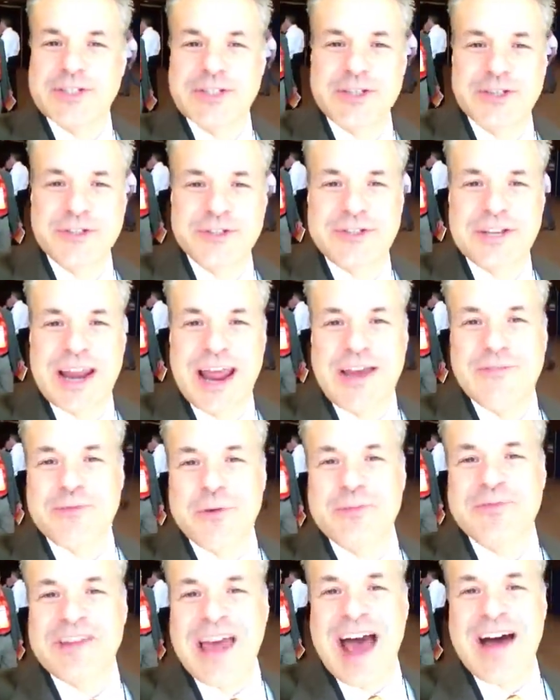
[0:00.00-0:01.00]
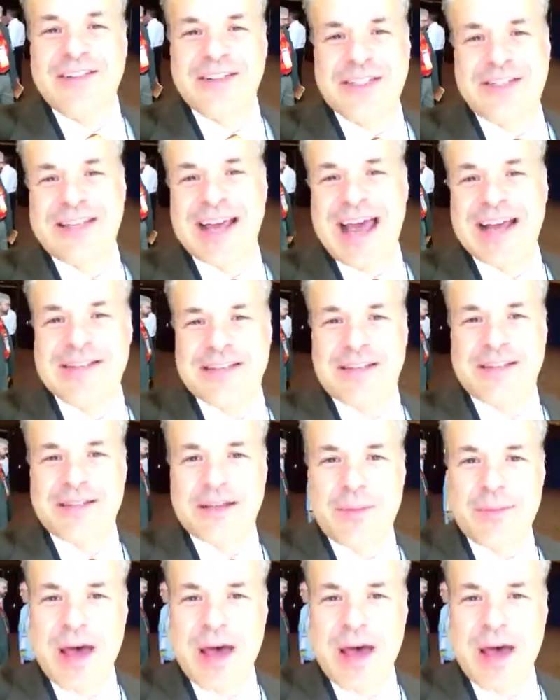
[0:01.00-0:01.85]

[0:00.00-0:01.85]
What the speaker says: to you today from Dallas, Texas.